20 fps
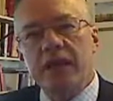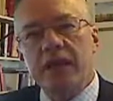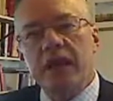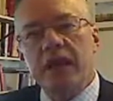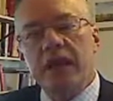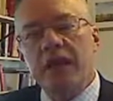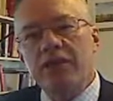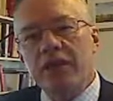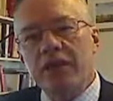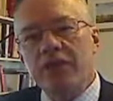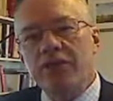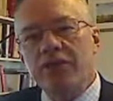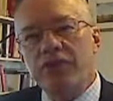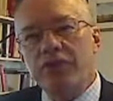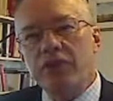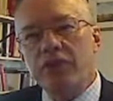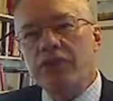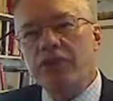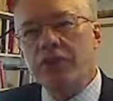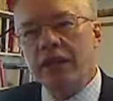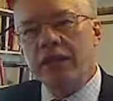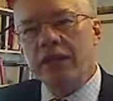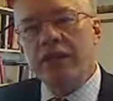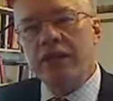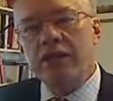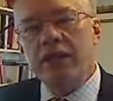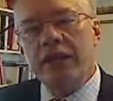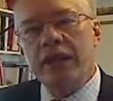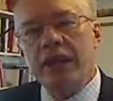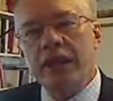and then through a structured
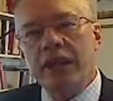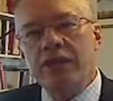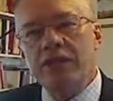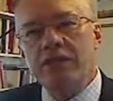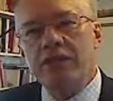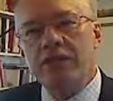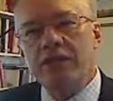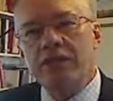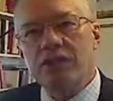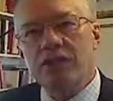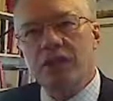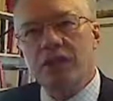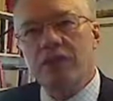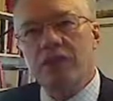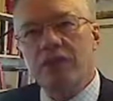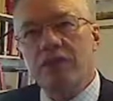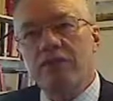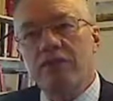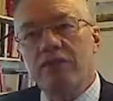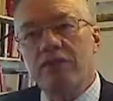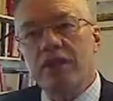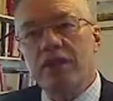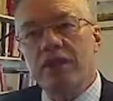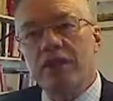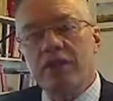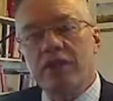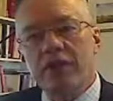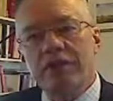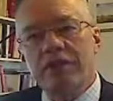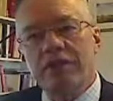analysis of
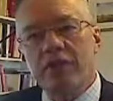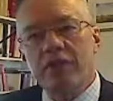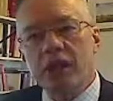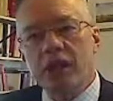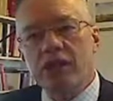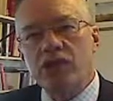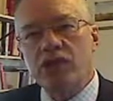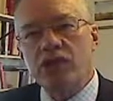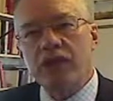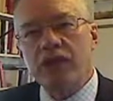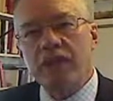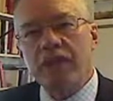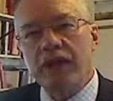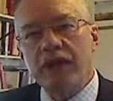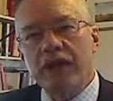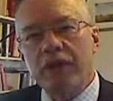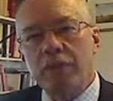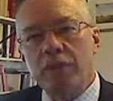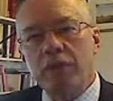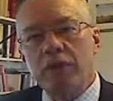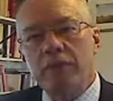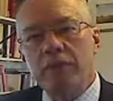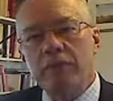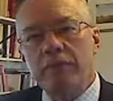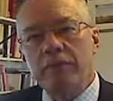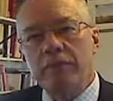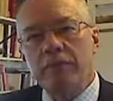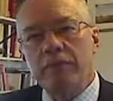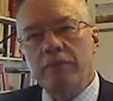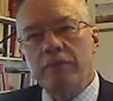the information available,
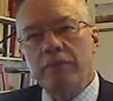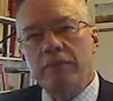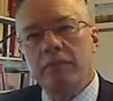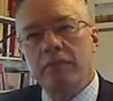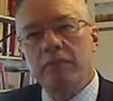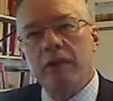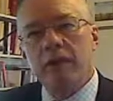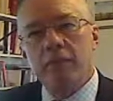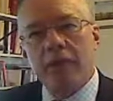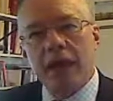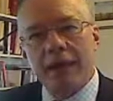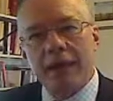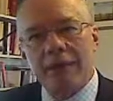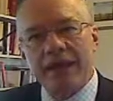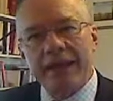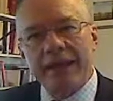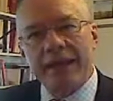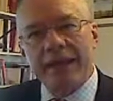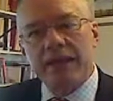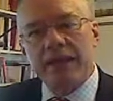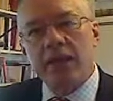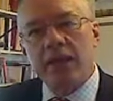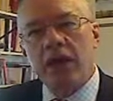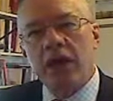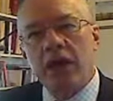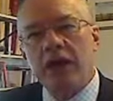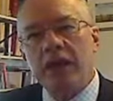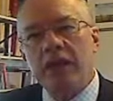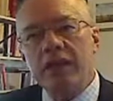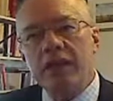maybe an
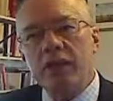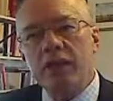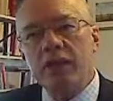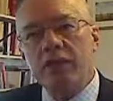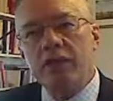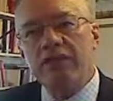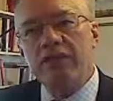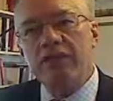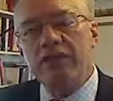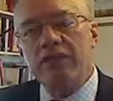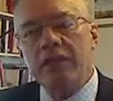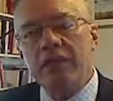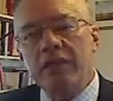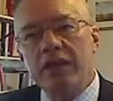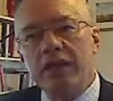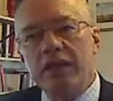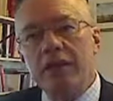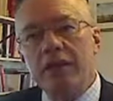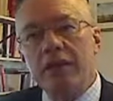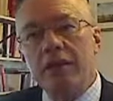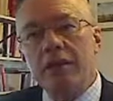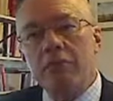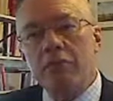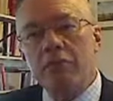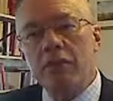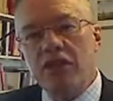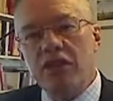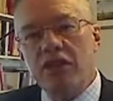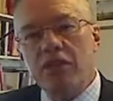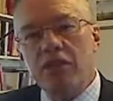outline of the
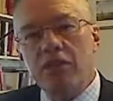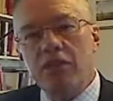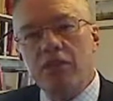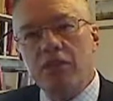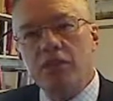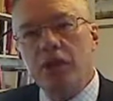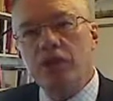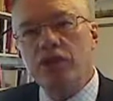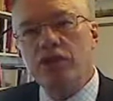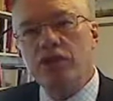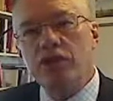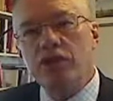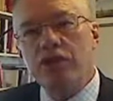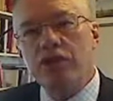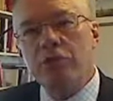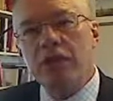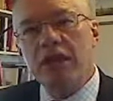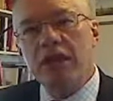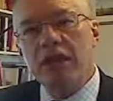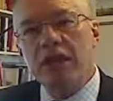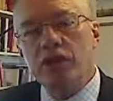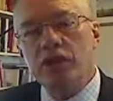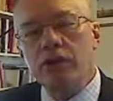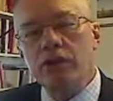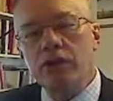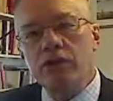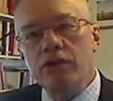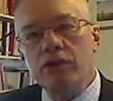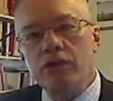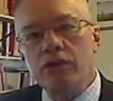methods and approaches that are being used,